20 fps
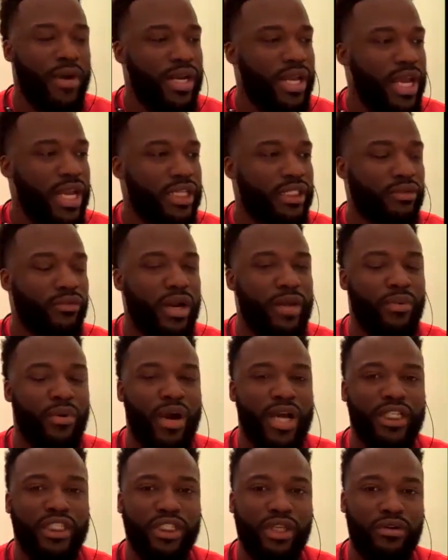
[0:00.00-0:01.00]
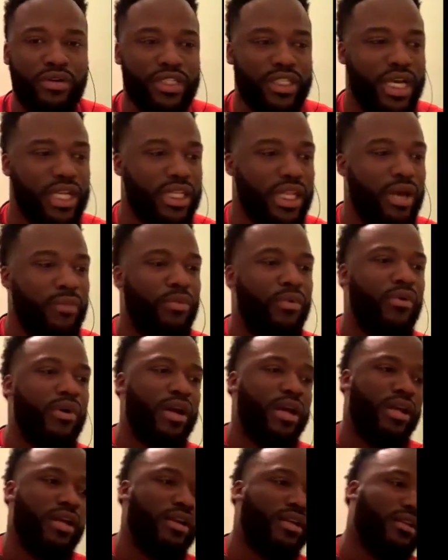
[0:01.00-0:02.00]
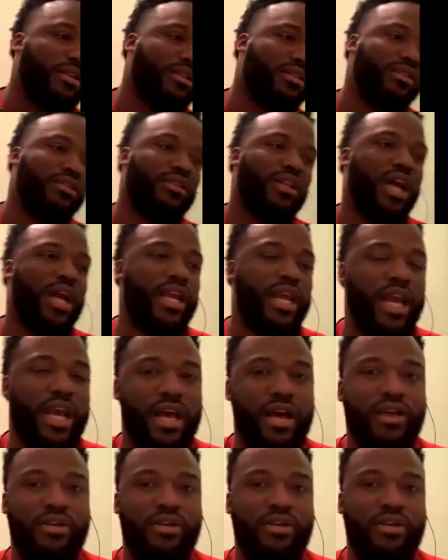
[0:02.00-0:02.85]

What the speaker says: Yeah, all we need is 3-point shooters at that point. Like,